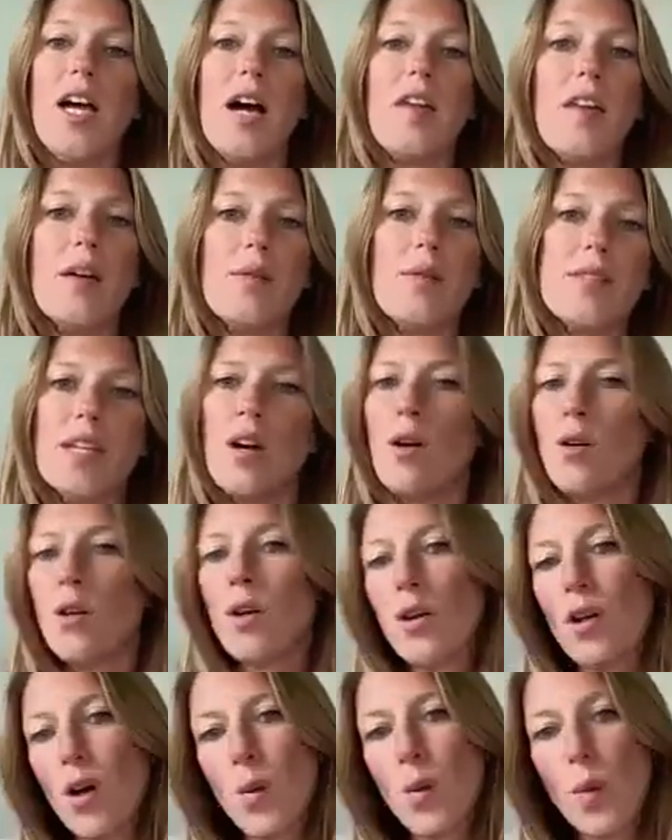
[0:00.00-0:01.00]
And they would say, oh,
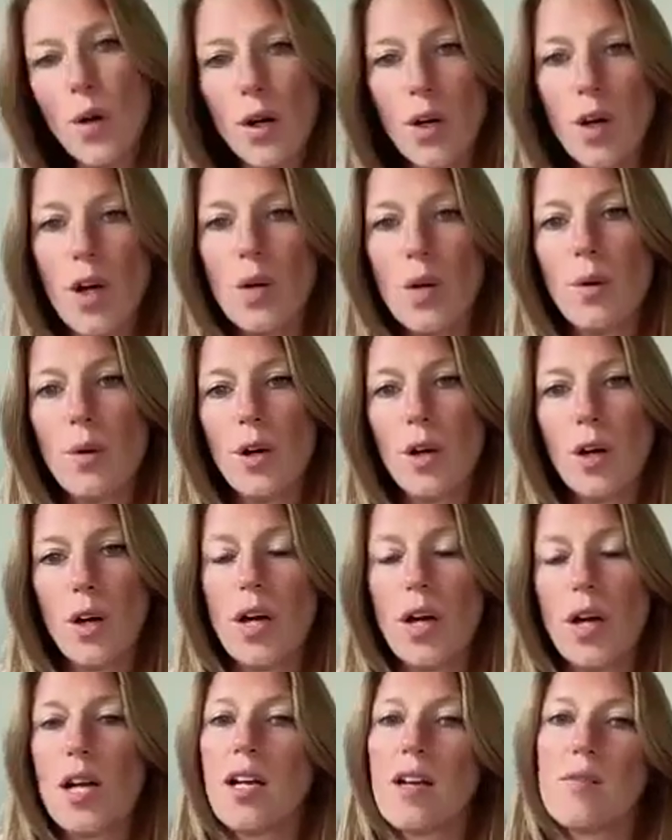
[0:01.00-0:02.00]
no, we're good, we're
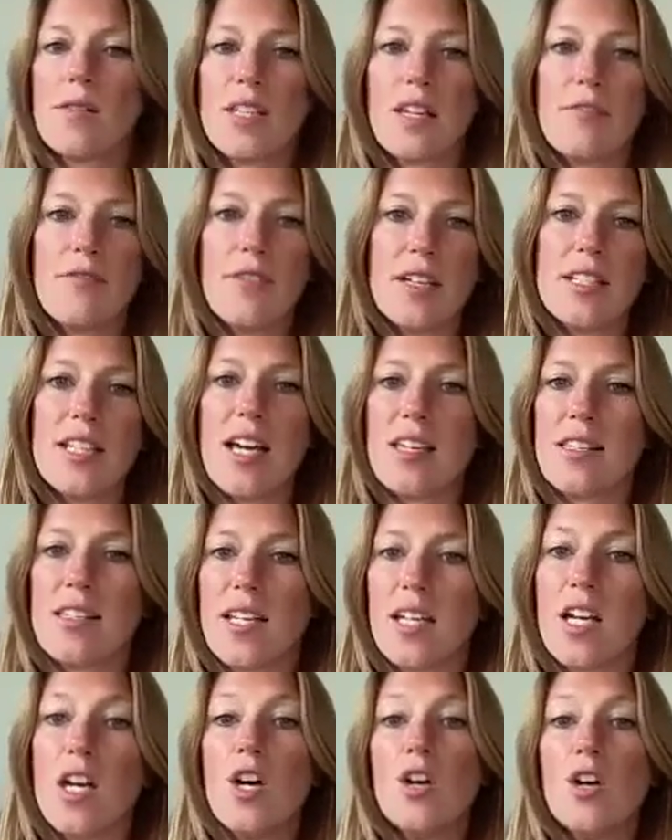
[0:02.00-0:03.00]
good. And I say,
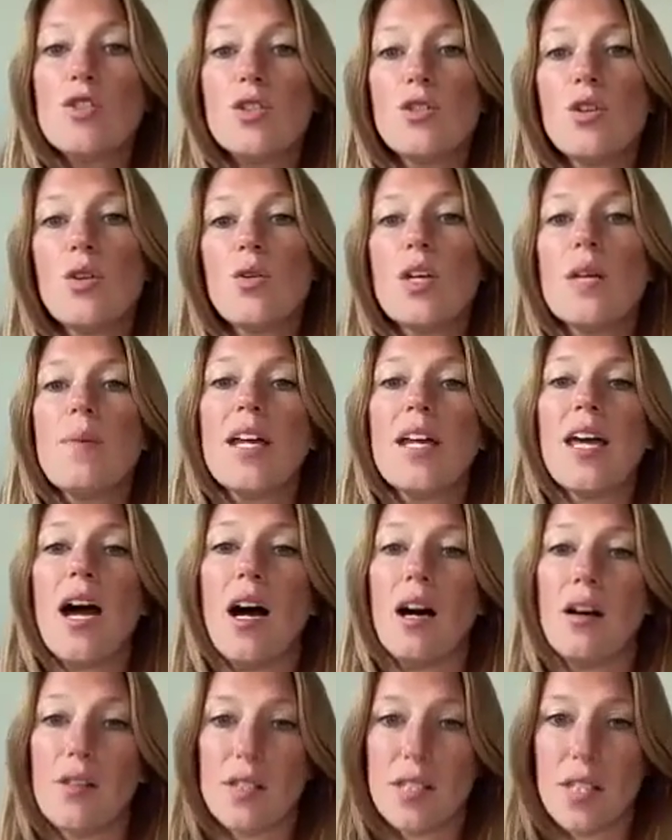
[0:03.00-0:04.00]
fantastic. Do you know anybody
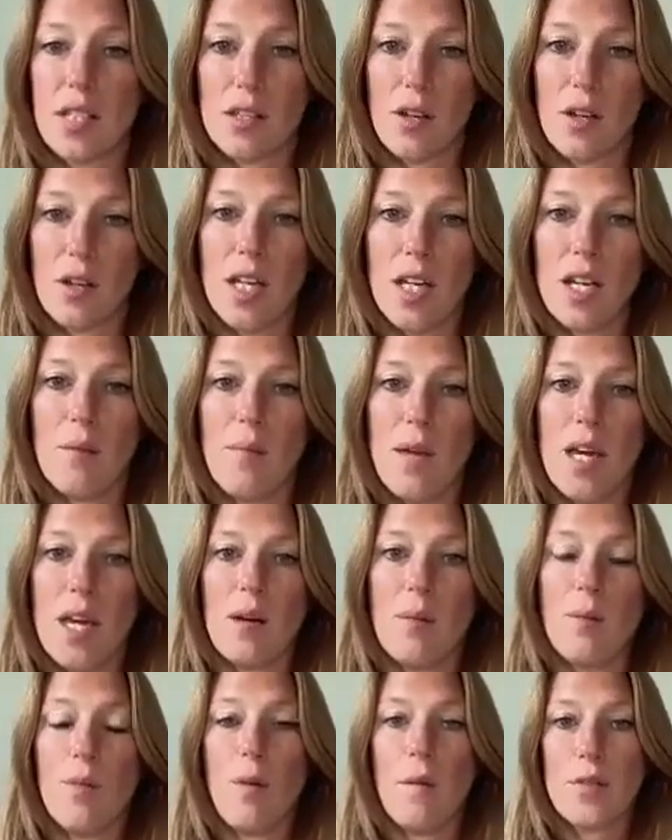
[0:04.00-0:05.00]
else that's looking to make
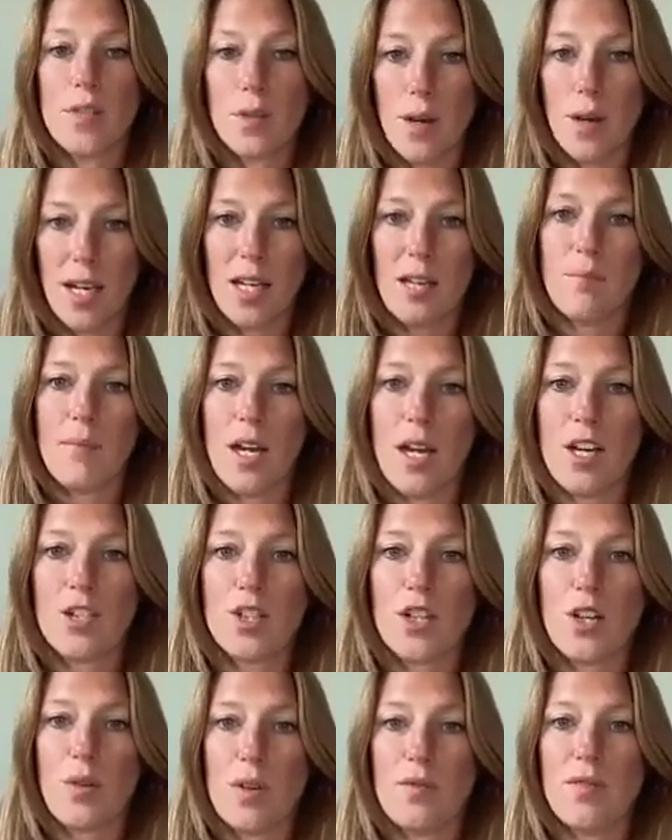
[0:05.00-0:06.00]
a move so I can make
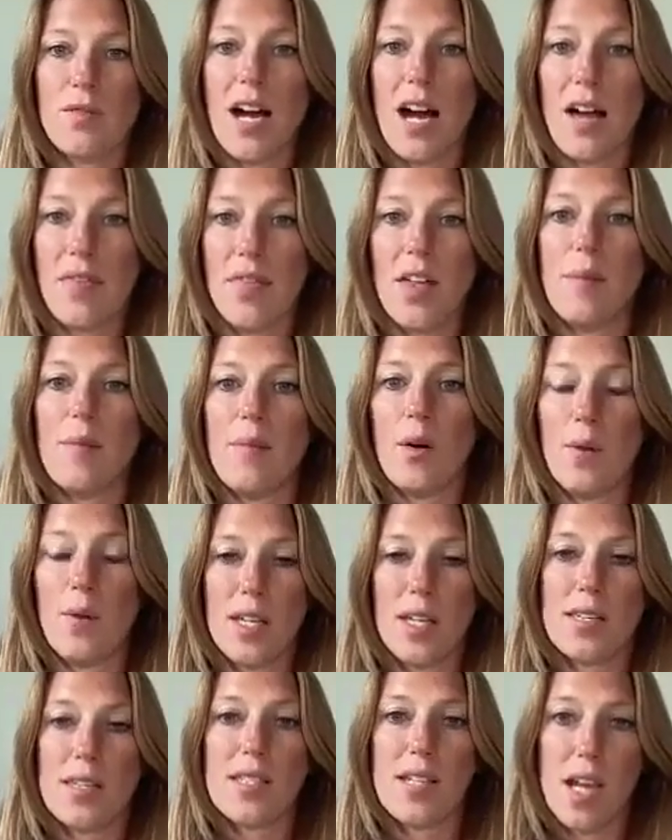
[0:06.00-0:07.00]
sure we've got them, that we
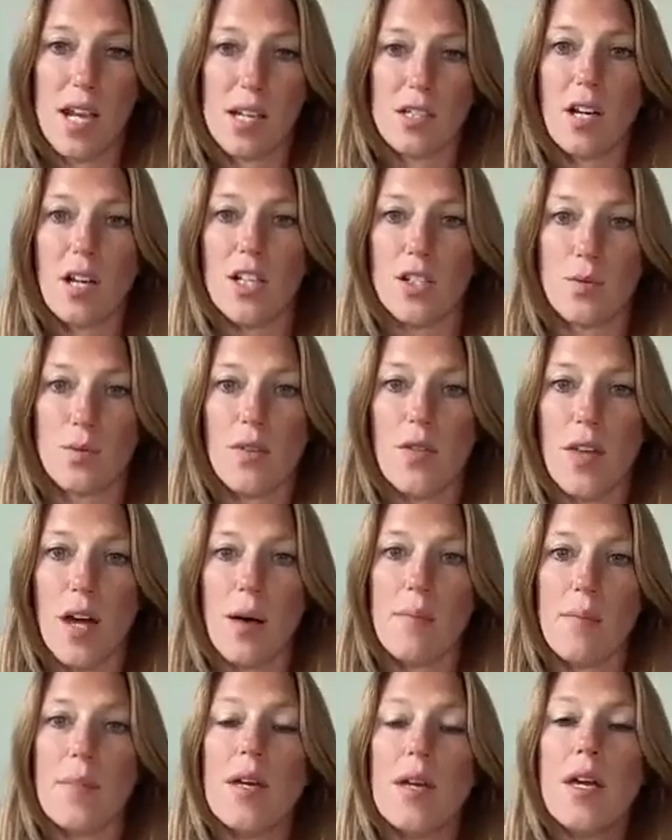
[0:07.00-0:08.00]
can stay in touch with
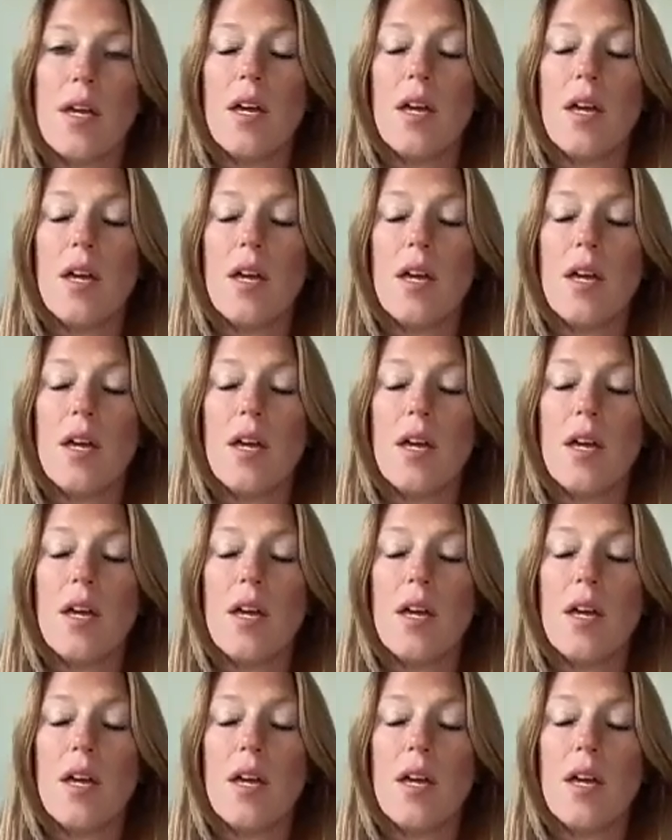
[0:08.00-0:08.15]
them?